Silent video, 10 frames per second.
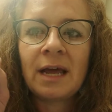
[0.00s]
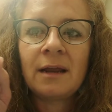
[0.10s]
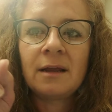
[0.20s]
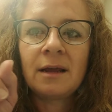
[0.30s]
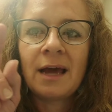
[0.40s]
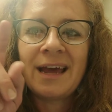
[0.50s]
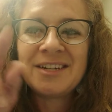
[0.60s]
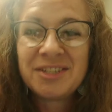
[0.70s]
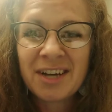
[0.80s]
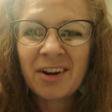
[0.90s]
and
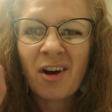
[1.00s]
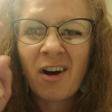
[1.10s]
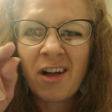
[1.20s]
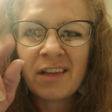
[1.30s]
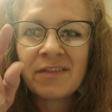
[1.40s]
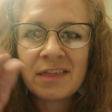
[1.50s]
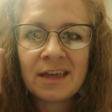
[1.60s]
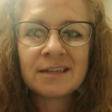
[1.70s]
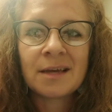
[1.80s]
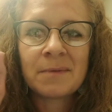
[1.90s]
had done all of the
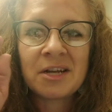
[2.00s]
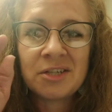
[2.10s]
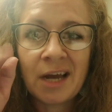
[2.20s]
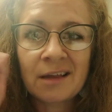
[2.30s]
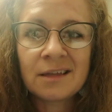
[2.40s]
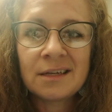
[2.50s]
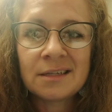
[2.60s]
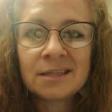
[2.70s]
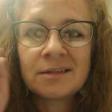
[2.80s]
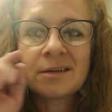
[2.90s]
things on my
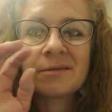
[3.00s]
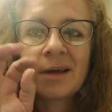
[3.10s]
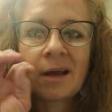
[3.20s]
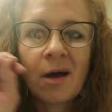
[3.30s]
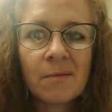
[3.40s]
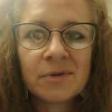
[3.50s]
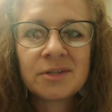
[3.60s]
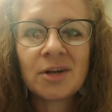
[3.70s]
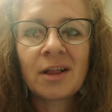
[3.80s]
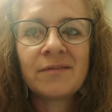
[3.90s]
checklist,
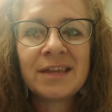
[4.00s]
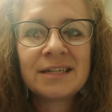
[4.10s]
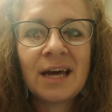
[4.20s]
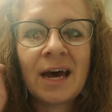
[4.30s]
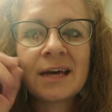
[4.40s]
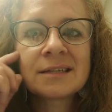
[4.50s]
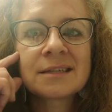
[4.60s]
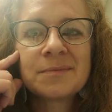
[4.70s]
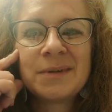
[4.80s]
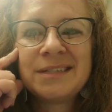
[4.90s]
accomplished all of the
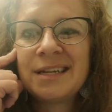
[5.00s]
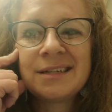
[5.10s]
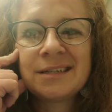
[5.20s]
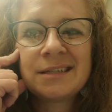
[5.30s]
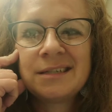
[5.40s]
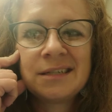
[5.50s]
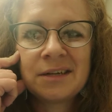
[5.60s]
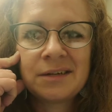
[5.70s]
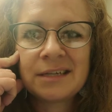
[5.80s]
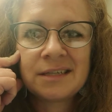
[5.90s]
tasks, but didn't
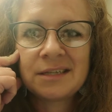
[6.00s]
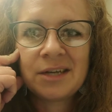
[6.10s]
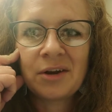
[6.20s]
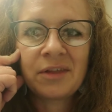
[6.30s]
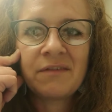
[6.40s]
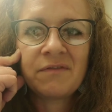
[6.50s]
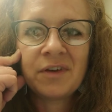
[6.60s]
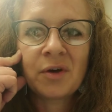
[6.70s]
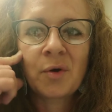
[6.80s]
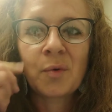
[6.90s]
still necessarily
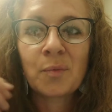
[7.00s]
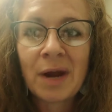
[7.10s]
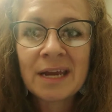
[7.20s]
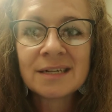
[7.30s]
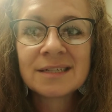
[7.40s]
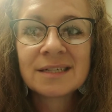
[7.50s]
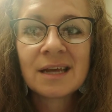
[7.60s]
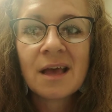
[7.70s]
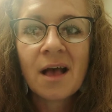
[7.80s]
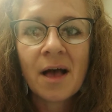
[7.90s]
feel great
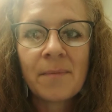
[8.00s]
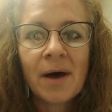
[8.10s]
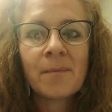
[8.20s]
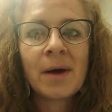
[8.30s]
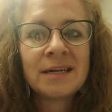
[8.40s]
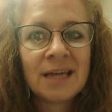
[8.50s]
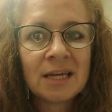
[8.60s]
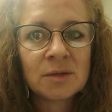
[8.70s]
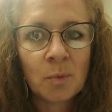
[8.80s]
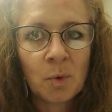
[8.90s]
about my
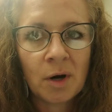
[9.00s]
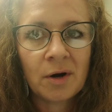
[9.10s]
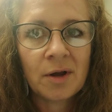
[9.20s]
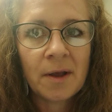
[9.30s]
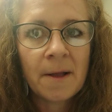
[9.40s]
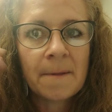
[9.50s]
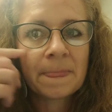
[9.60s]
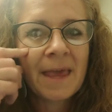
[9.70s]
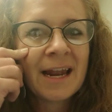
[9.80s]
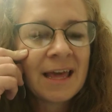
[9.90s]
day's work.
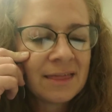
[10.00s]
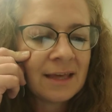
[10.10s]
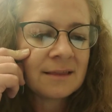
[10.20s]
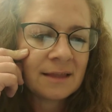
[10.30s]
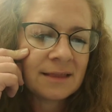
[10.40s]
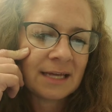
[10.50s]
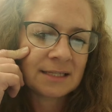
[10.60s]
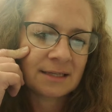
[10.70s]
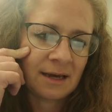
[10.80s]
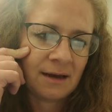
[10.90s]
And I think that
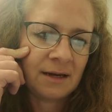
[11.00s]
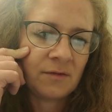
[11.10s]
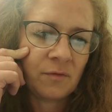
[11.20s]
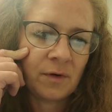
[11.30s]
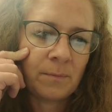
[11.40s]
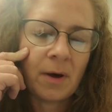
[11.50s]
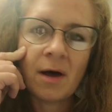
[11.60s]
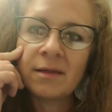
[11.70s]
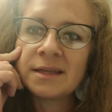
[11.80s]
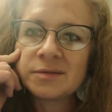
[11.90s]
that's kind of what
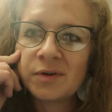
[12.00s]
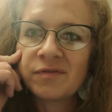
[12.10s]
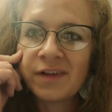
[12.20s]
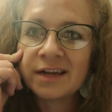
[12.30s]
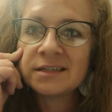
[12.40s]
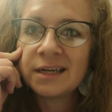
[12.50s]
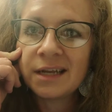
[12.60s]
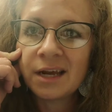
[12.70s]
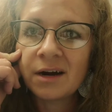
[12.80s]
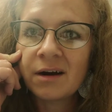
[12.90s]
Paul is
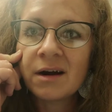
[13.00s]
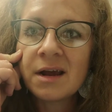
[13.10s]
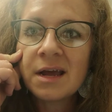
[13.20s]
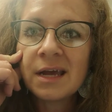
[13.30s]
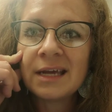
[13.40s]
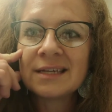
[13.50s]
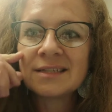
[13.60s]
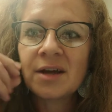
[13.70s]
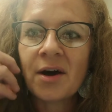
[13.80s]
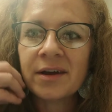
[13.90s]
reflecting here.
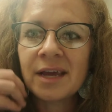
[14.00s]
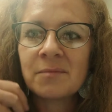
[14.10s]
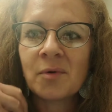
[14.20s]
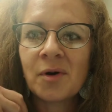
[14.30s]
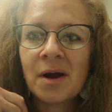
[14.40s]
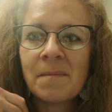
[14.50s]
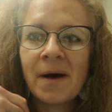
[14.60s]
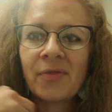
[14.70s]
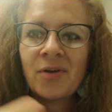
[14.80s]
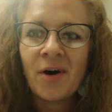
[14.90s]
He's talking more
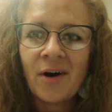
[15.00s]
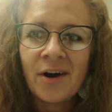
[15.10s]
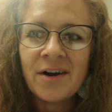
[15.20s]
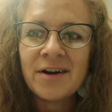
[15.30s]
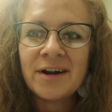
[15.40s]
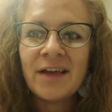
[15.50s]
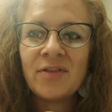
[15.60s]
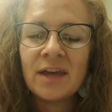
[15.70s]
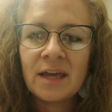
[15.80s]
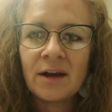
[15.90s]
about the heart
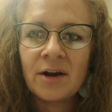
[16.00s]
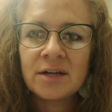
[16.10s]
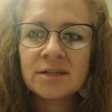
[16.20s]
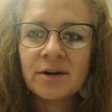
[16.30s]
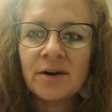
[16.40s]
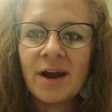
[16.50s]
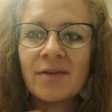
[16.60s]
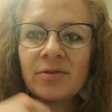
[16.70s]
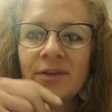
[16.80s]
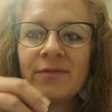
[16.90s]
and the character
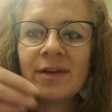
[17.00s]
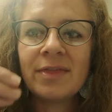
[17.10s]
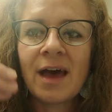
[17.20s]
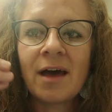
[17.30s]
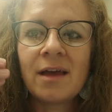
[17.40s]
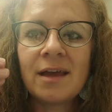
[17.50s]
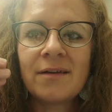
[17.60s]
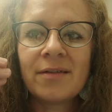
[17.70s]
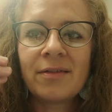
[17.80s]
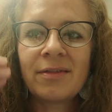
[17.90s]
and living that
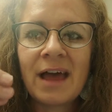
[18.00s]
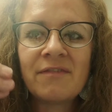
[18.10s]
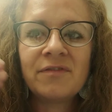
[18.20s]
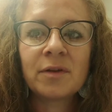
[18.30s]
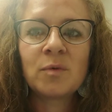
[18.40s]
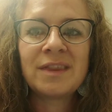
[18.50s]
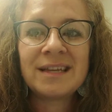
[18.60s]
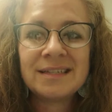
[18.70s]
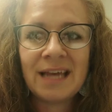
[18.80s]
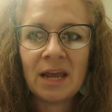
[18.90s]
life filled with
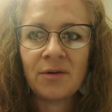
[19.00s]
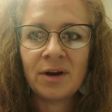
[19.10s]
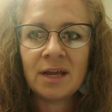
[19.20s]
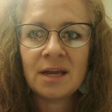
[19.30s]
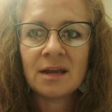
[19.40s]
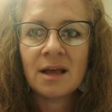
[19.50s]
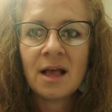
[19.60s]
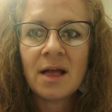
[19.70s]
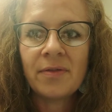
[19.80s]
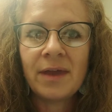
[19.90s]
integrity.
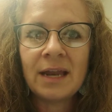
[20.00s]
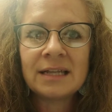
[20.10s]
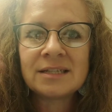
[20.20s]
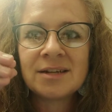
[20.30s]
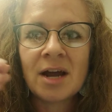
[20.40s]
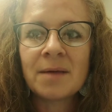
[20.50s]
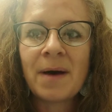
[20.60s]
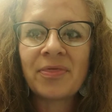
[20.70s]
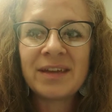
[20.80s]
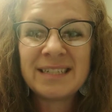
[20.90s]
And it's not
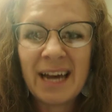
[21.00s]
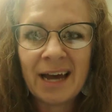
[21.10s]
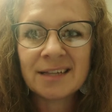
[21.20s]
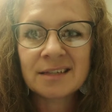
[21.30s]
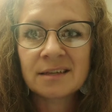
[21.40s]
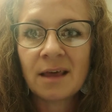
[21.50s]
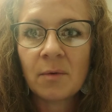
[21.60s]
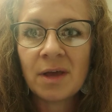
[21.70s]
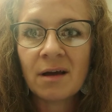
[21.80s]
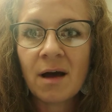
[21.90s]
about the tasks
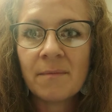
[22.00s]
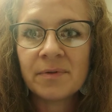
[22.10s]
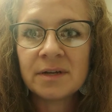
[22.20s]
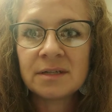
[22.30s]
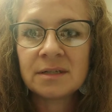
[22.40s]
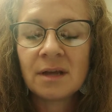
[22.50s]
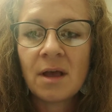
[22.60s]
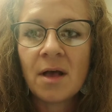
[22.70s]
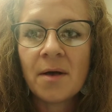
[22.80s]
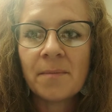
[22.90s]
that we accomplish,
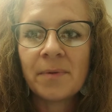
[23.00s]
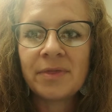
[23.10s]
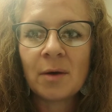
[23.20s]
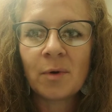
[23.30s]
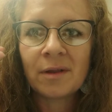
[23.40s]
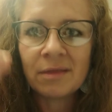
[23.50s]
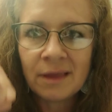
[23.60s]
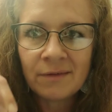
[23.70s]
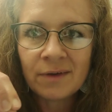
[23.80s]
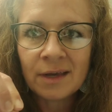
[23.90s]
but that we're
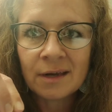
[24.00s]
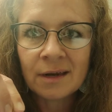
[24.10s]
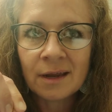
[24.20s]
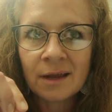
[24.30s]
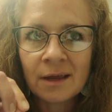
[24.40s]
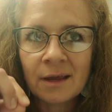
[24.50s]
living